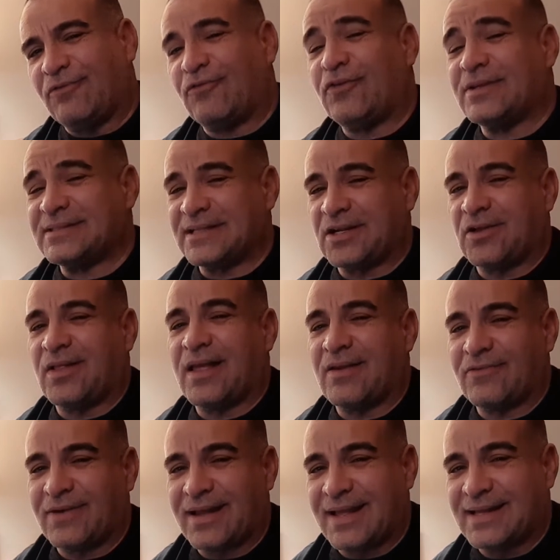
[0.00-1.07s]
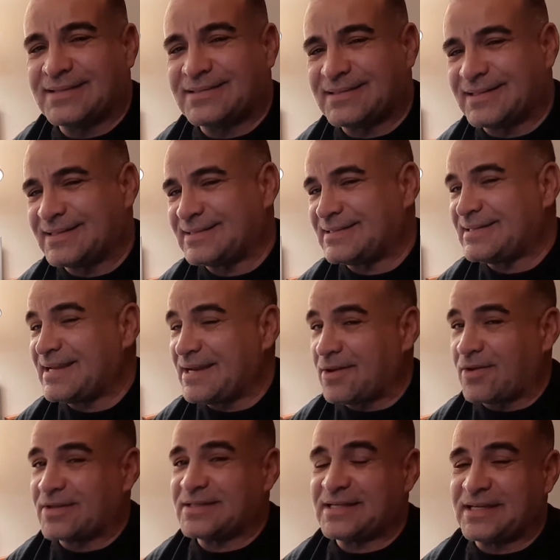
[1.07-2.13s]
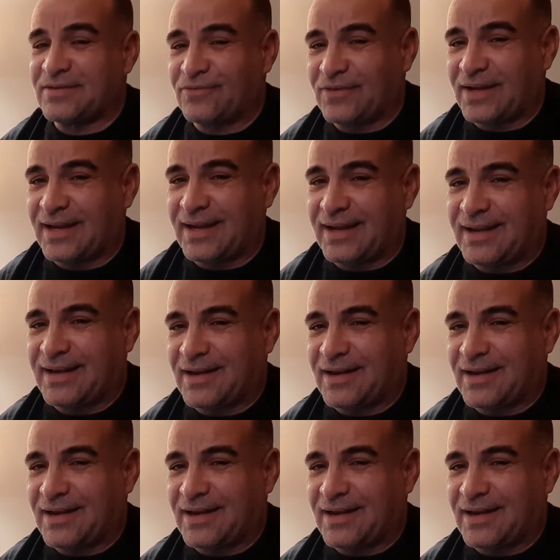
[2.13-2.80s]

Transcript: Physical evidence is neat on TV,